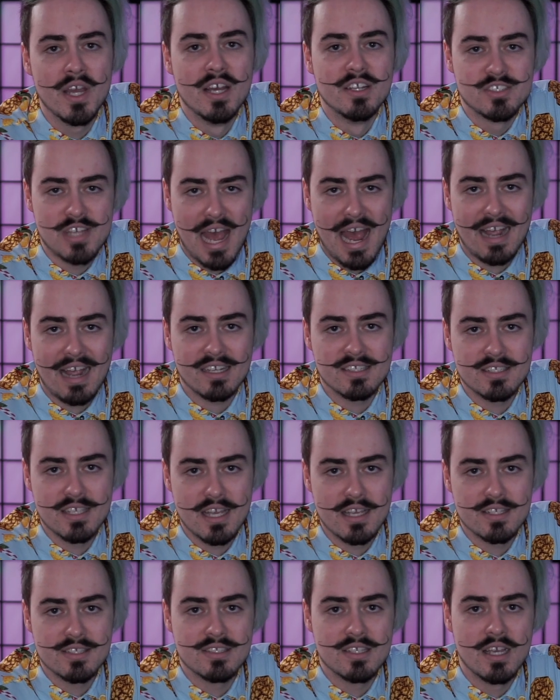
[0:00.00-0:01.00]
to
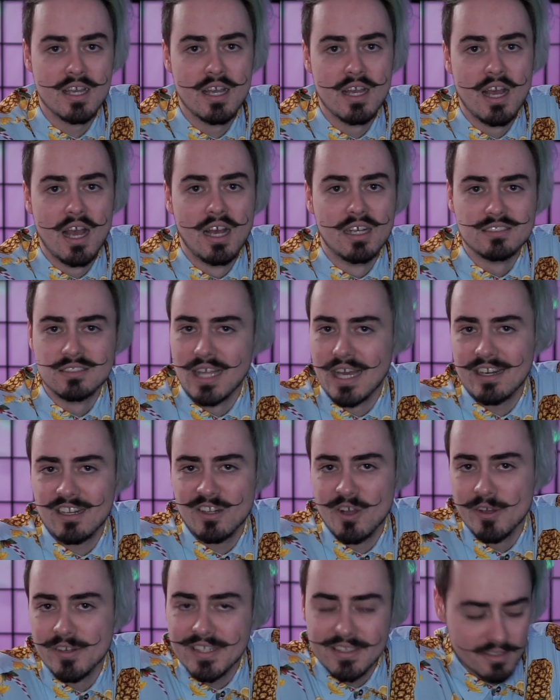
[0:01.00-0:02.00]
access, let
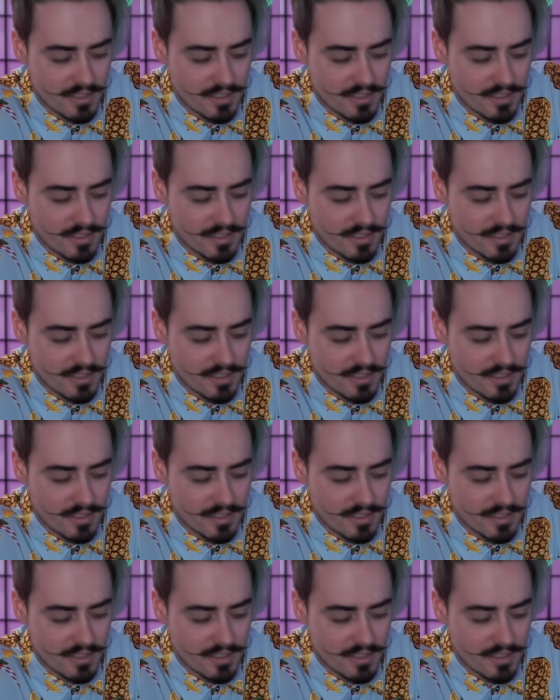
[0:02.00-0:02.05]
alone in the